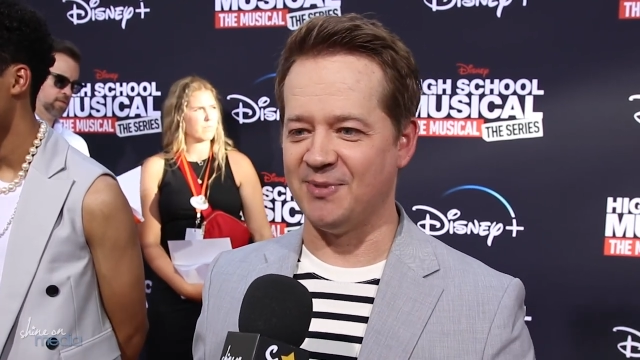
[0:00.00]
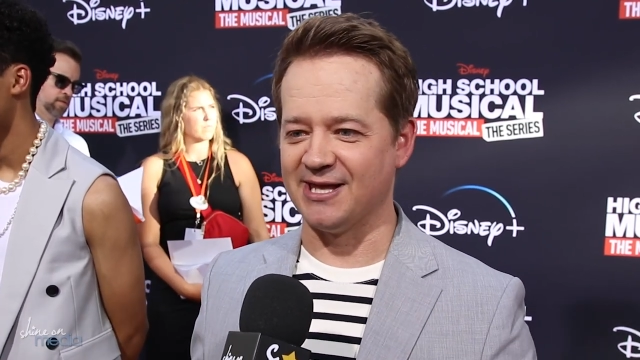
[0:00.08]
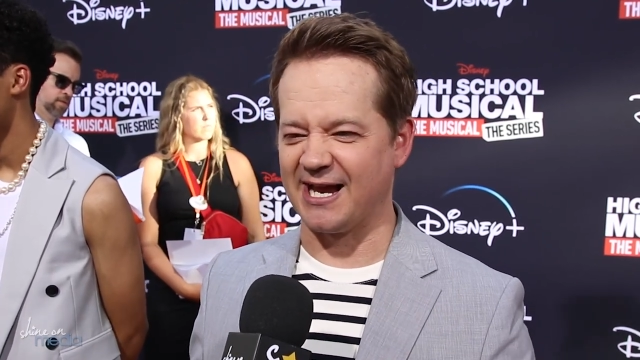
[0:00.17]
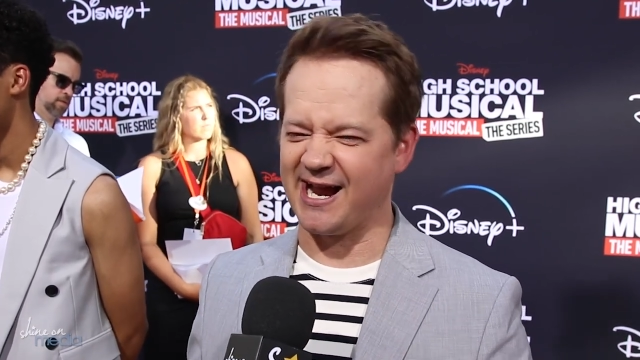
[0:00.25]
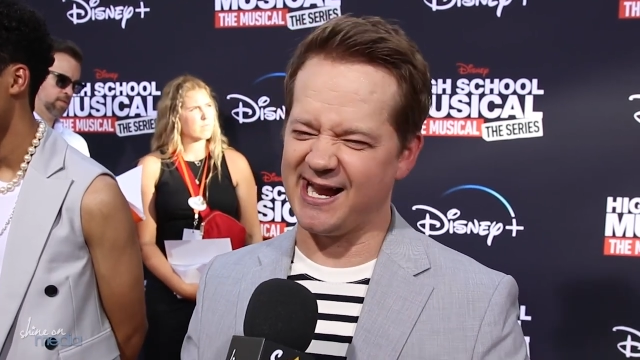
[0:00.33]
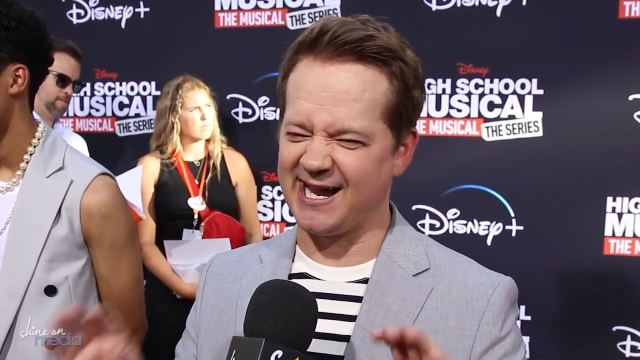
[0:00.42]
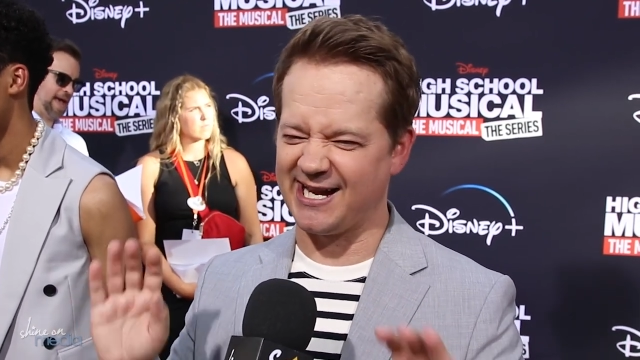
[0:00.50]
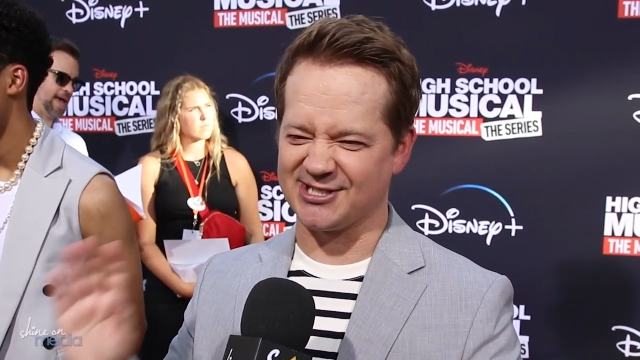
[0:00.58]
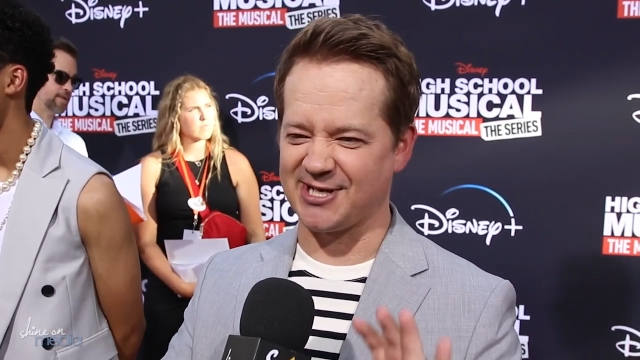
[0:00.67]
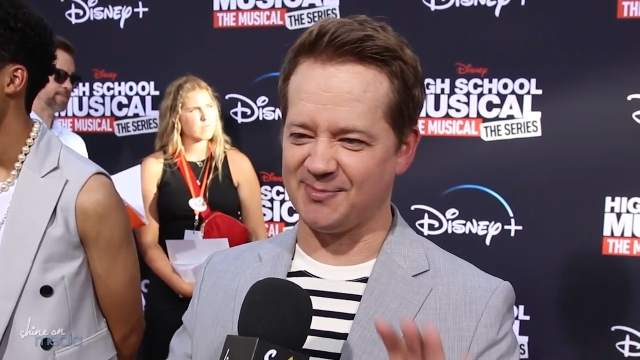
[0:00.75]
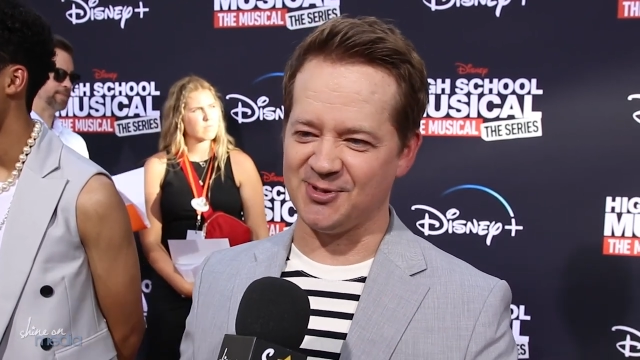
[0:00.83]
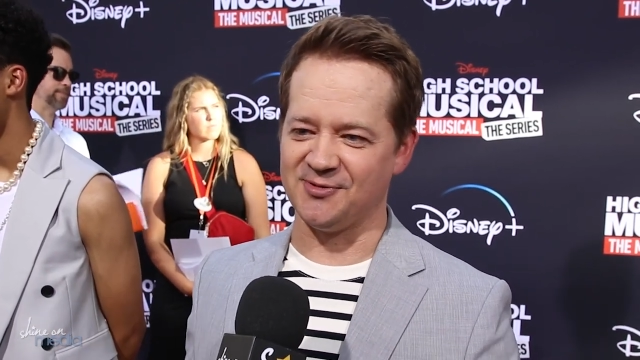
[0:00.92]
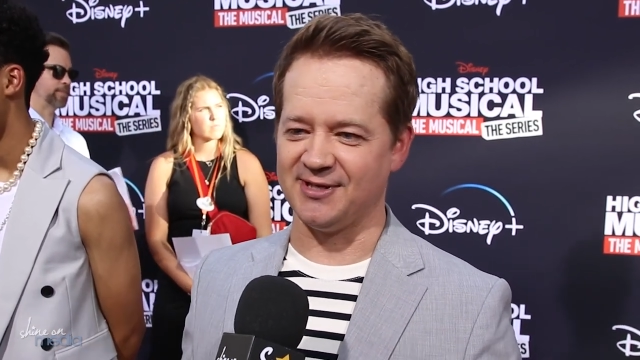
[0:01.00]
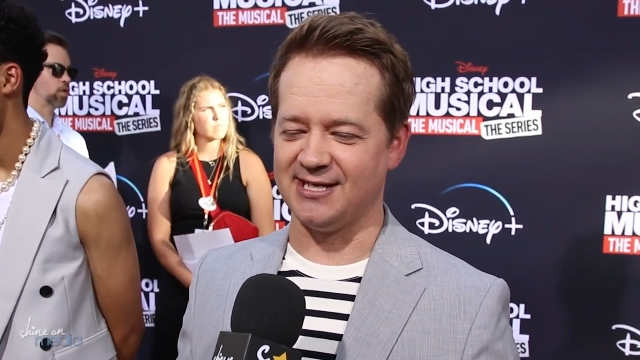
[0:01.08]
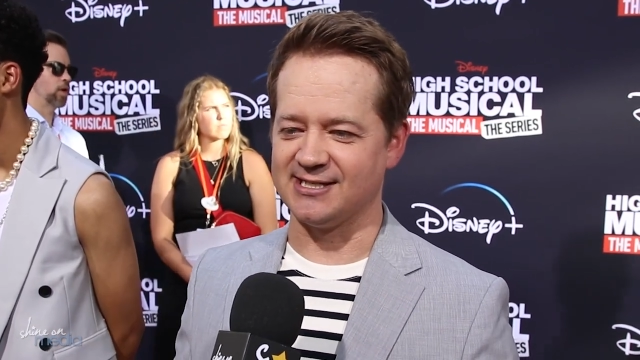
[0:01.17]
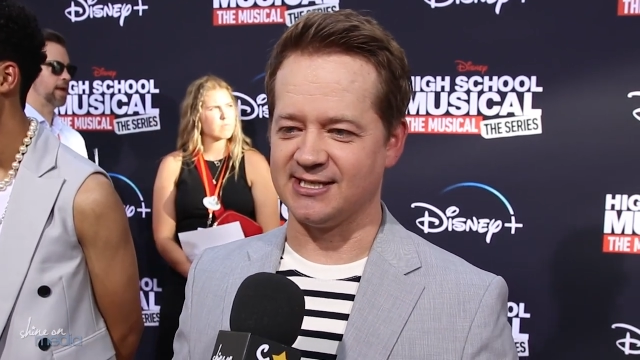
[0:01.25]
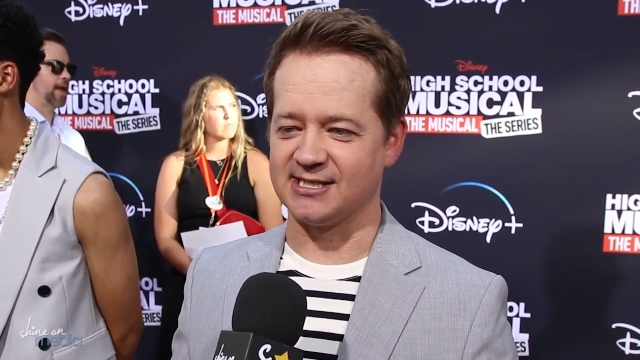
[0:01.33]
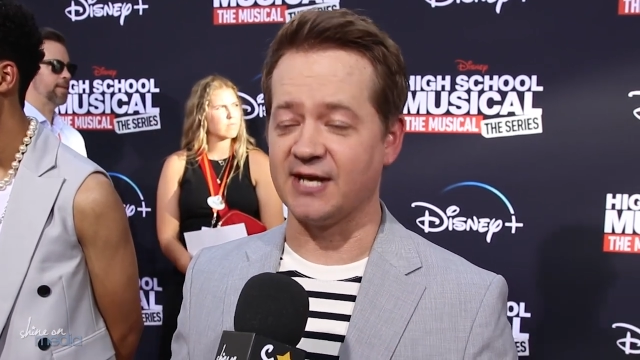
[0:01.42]
Speaker 1: be like i gotta stop doing the
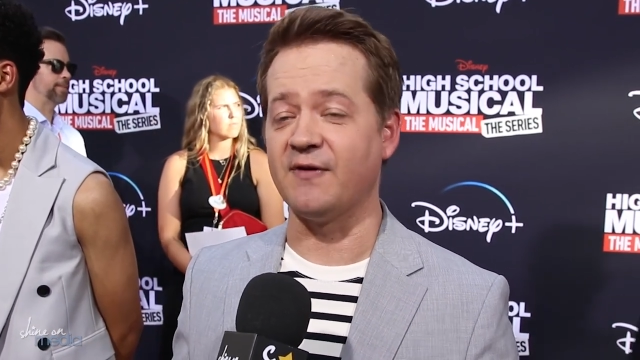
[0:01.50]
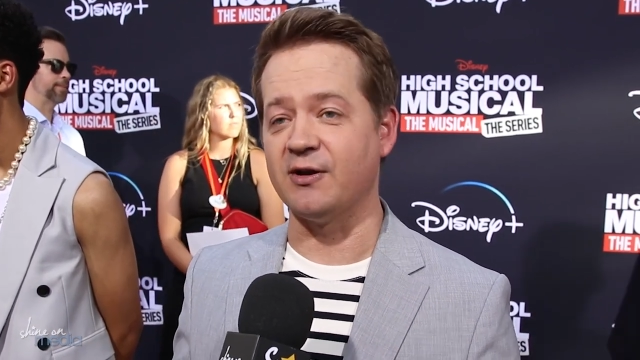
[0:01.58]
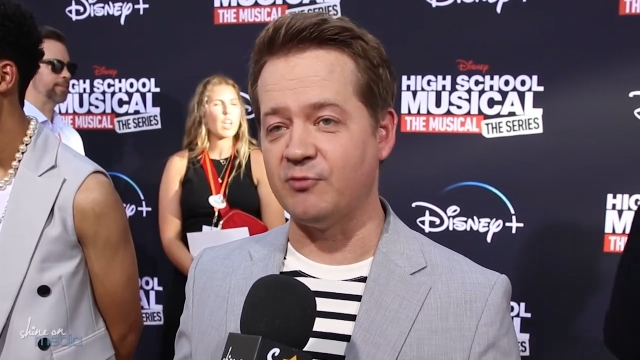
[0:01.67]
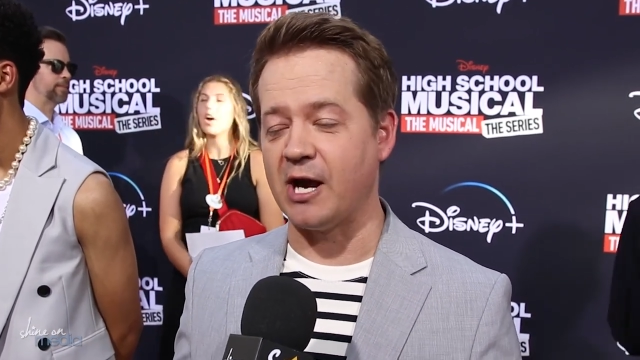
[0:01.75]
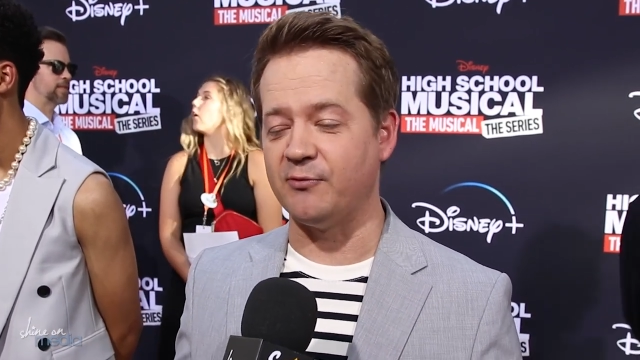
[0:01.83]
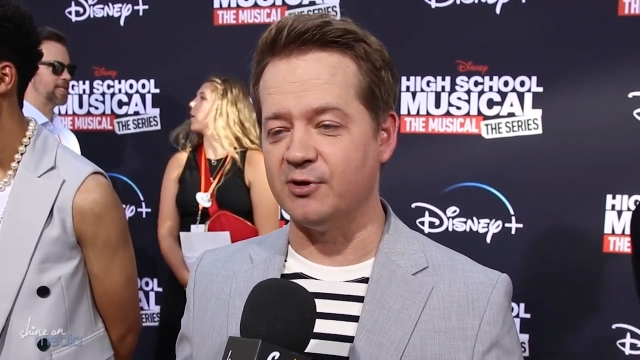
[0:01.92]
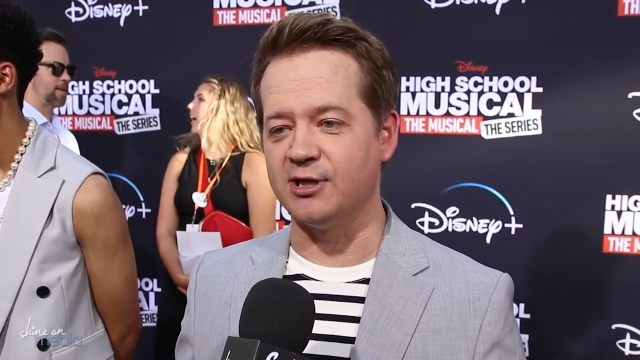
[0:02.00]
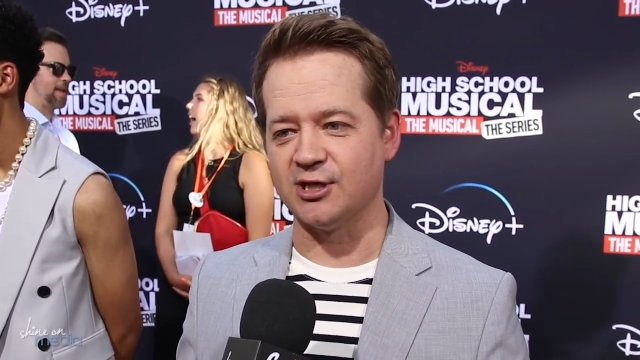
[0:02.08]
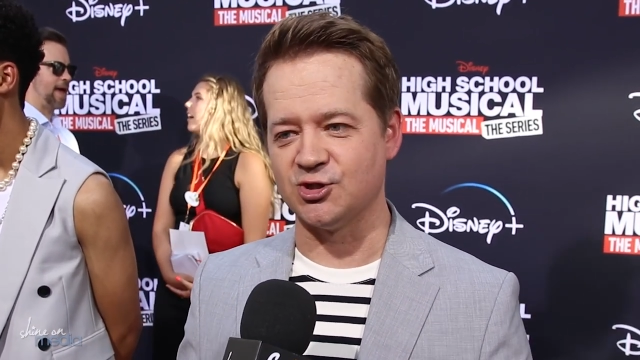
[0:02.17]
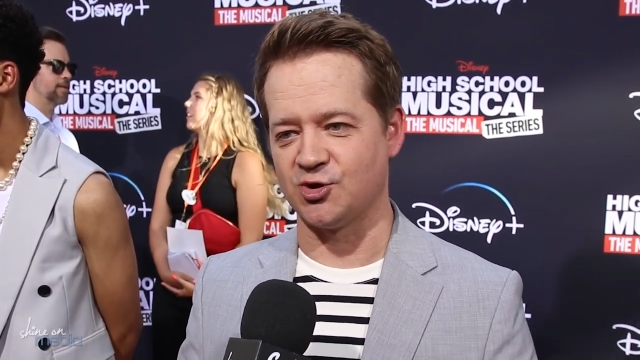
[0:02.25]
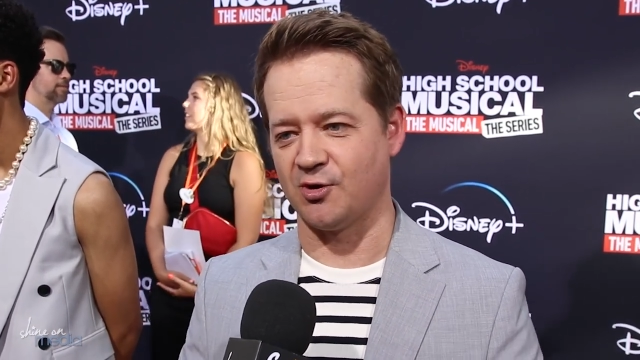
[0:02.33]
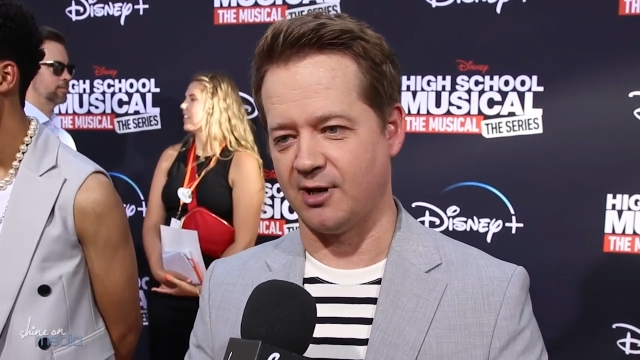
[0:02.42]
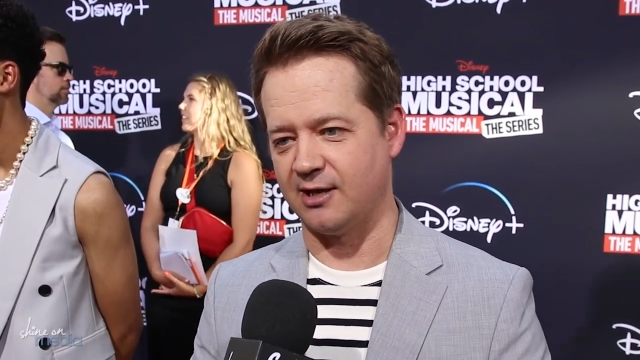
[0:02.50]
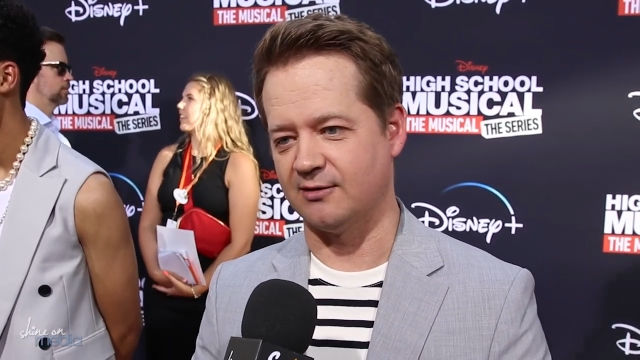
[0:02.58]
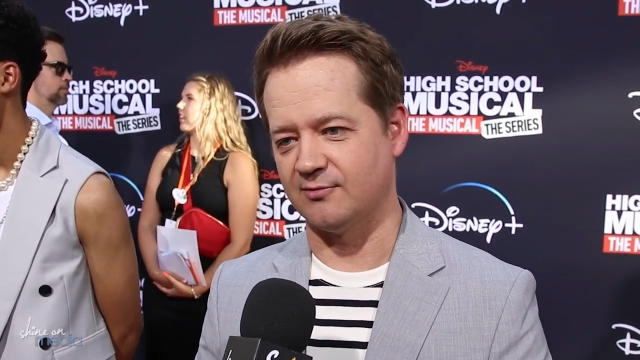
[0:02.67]
disney stuff i, I really enjoy